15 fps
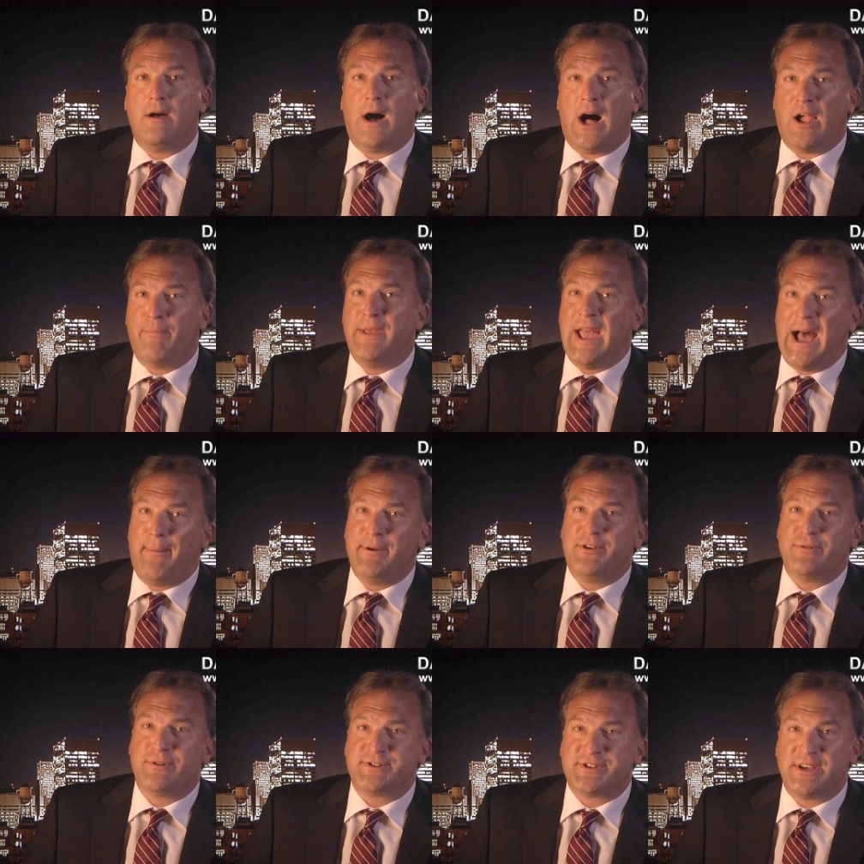I'll be happy
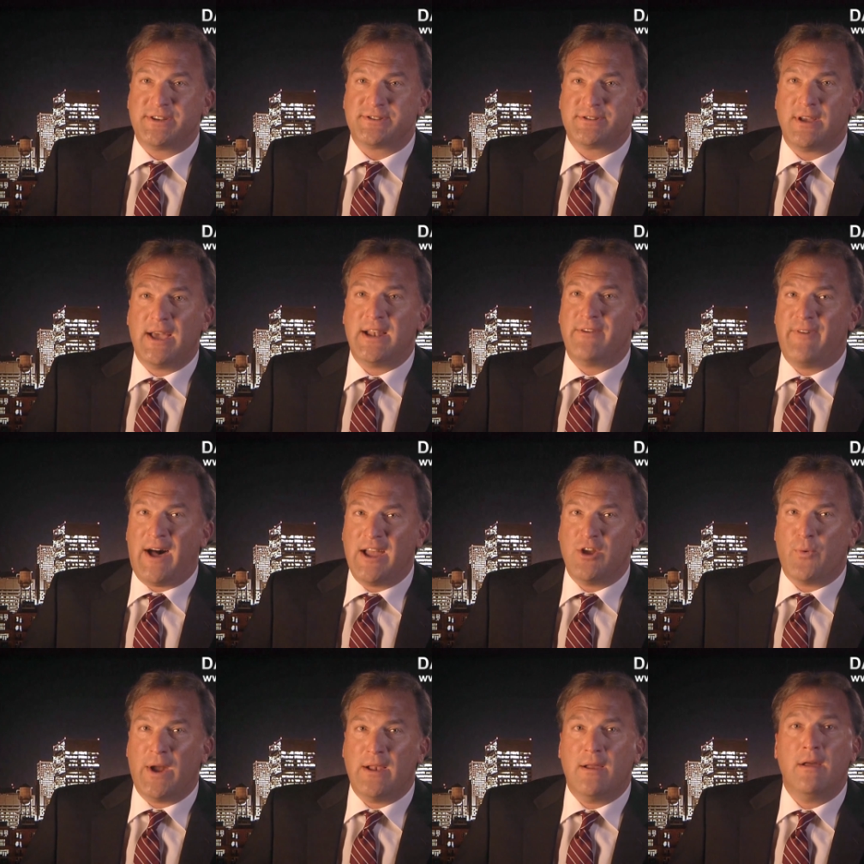to assist and
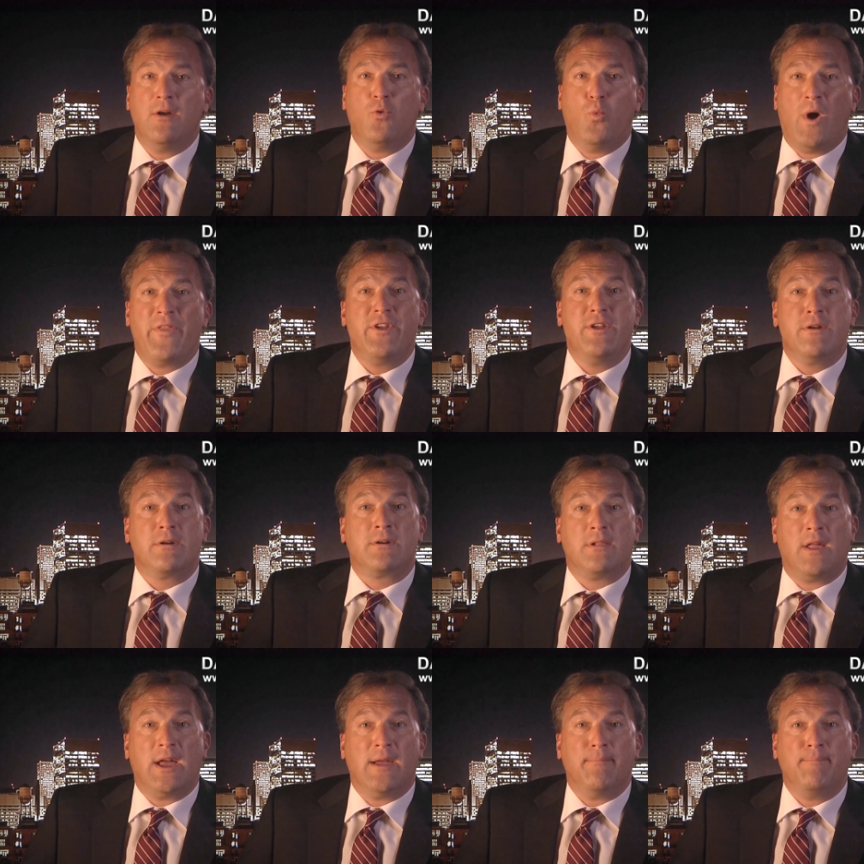evaluate whether your
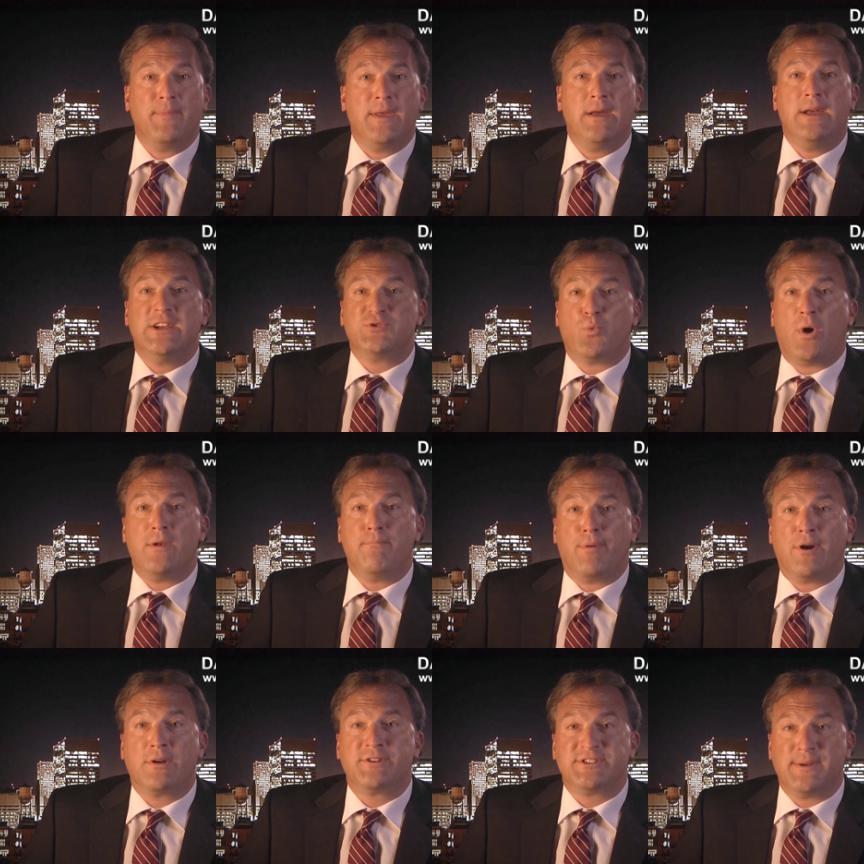claim is one
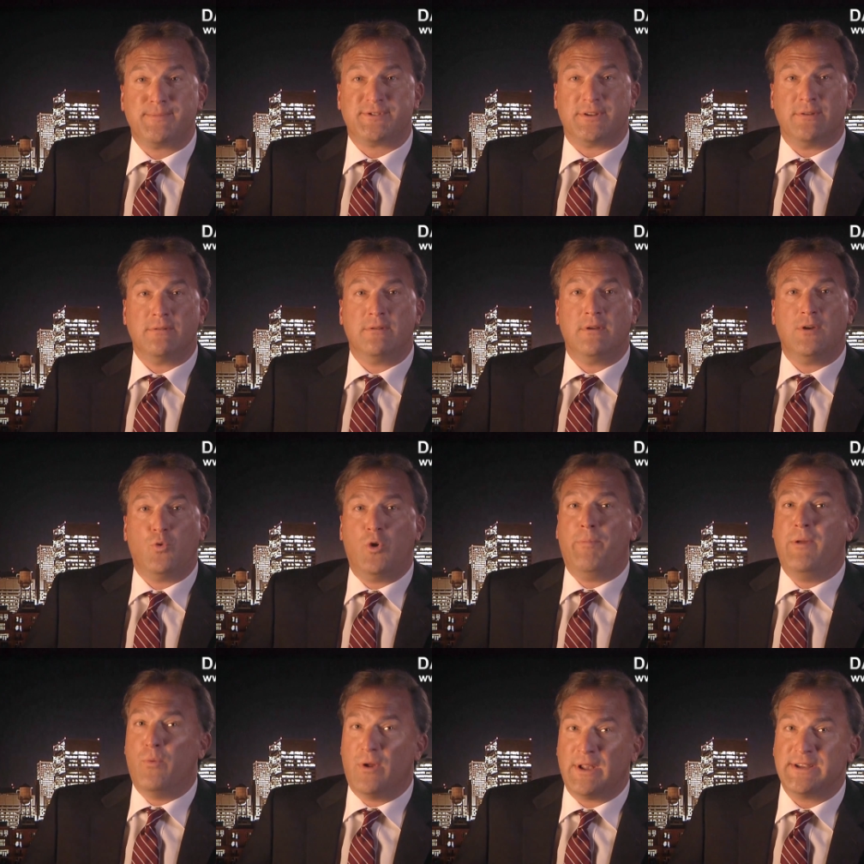Burg Simpson would
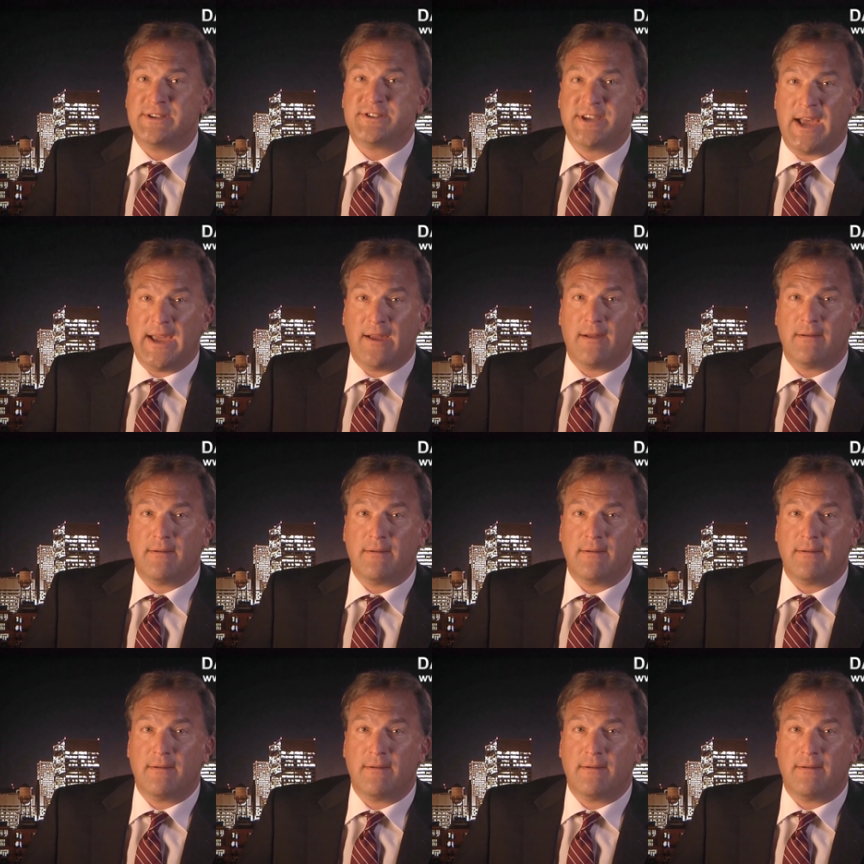be willing to take.